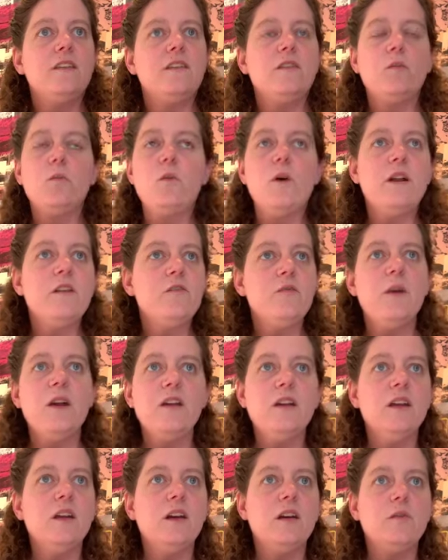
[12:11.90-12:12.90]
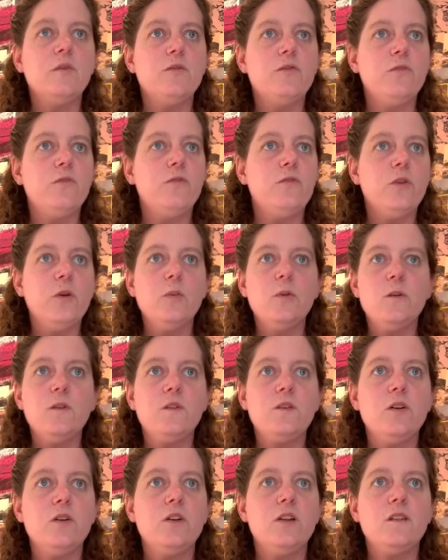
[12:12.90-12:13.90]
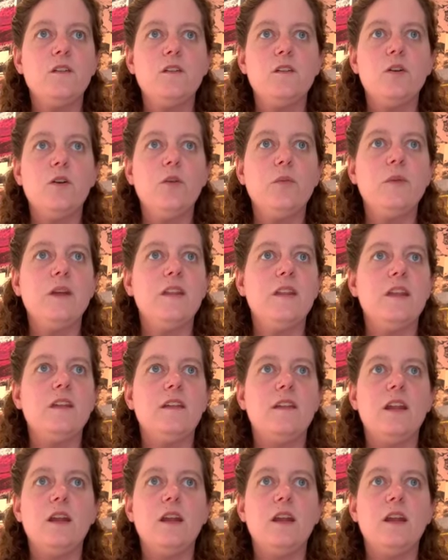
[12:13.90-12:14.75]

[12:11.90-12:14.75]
one of my former students told me that